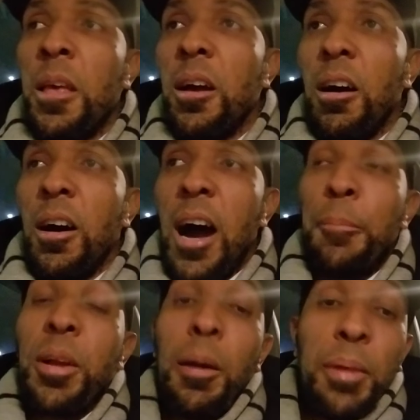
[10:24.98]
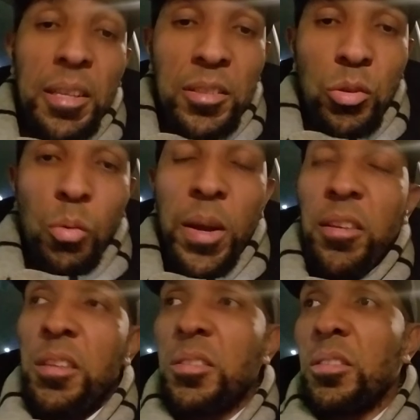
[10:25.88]
I'm coming into
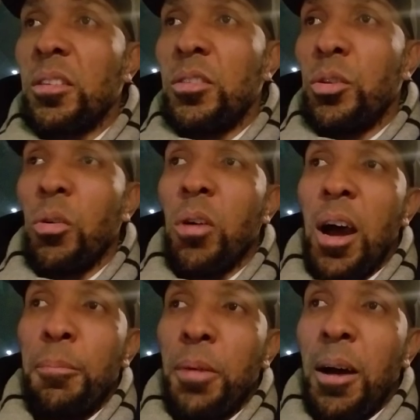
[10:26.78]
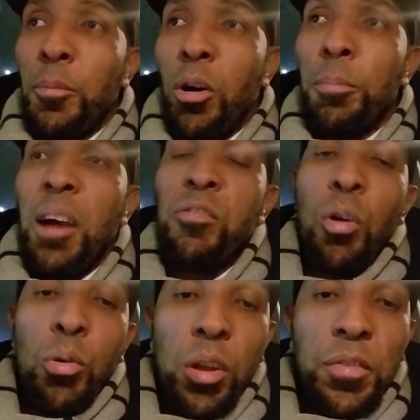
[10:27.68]
awareness. I'm on my
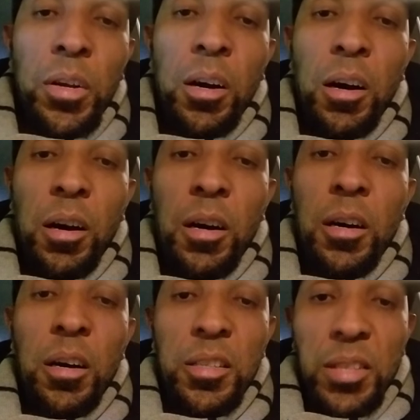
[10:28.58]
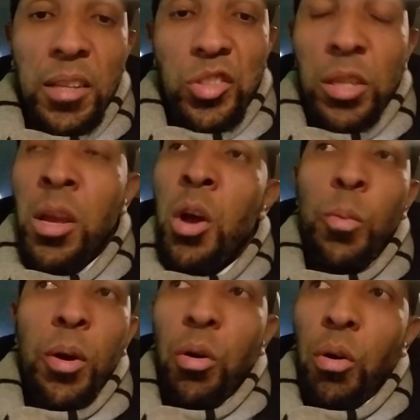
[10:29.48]
road of ascension.
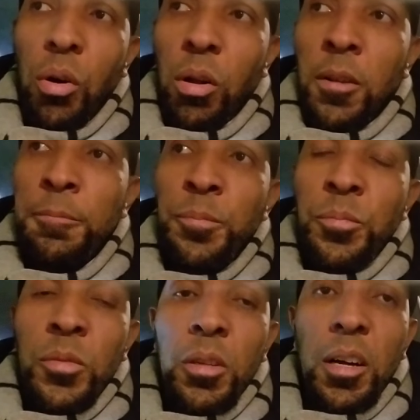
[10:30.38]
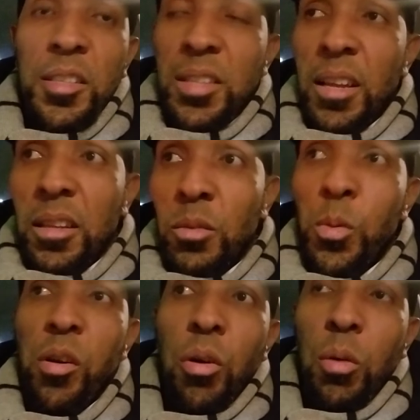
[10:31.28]
We're all ascending.
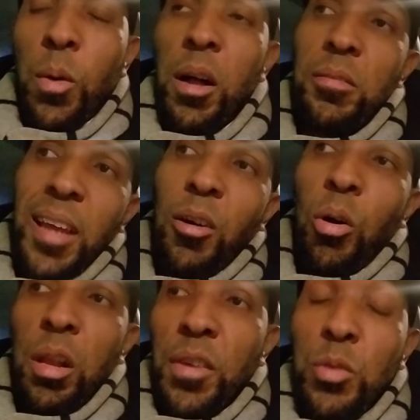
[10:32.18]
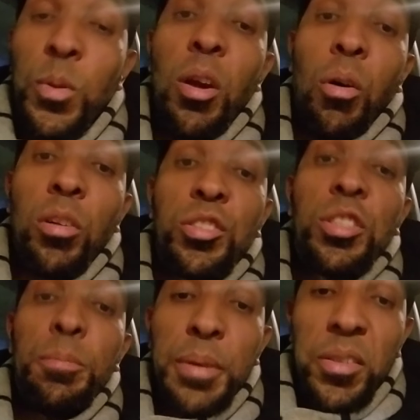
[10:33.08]
We're all, well, not all of us. We all
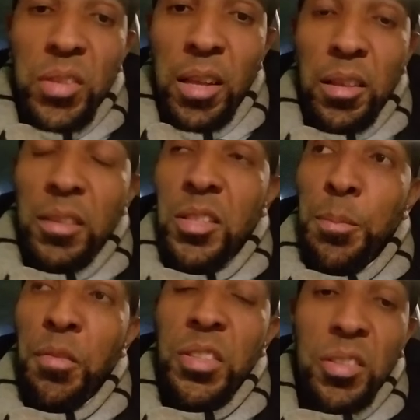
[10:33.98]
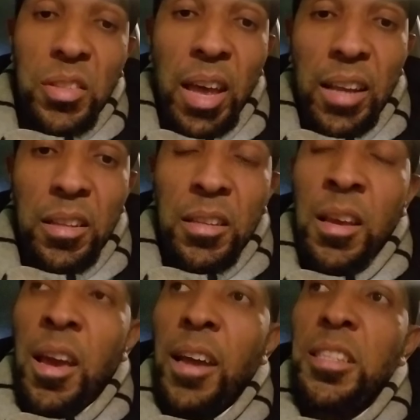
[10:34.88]
should be ascending. Some of us are stagnant,
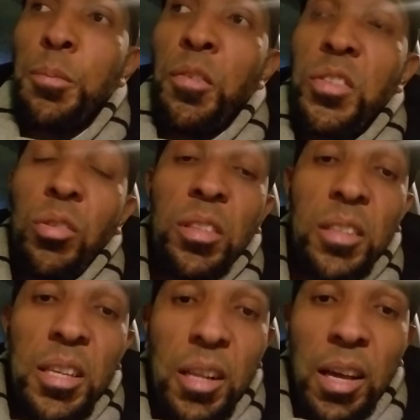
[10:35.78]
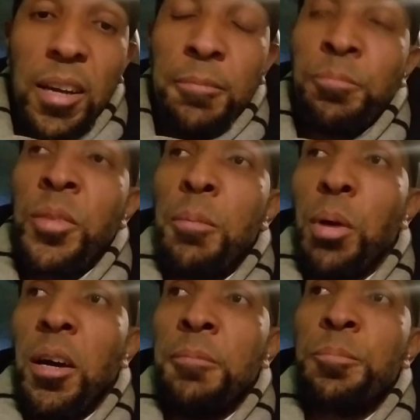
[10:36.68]
and some of us are on the decline.
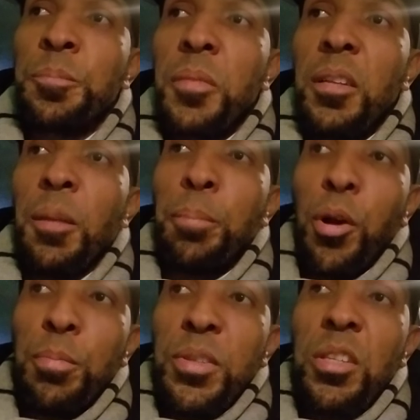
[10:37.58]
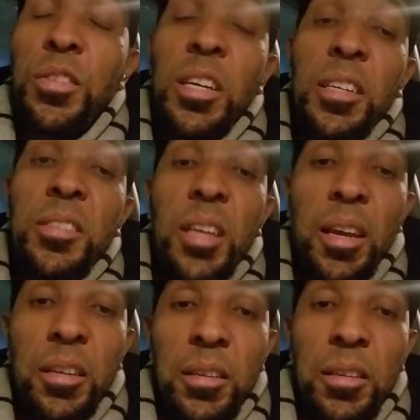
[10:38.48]
But the purpose is to ascend.